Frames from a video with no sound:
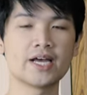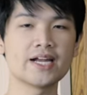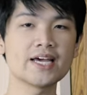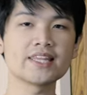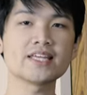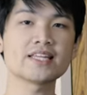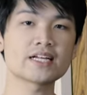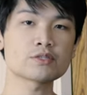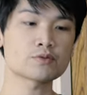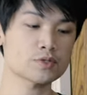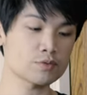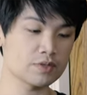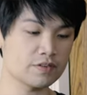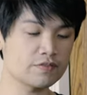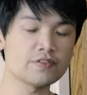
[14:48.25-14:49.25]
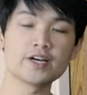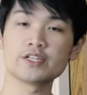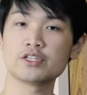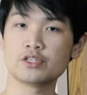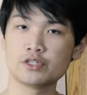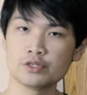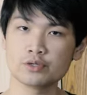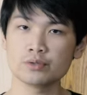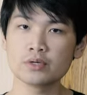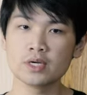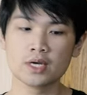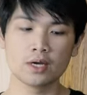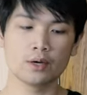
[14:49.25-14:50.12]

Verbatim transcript: And I think that's what's really fun to do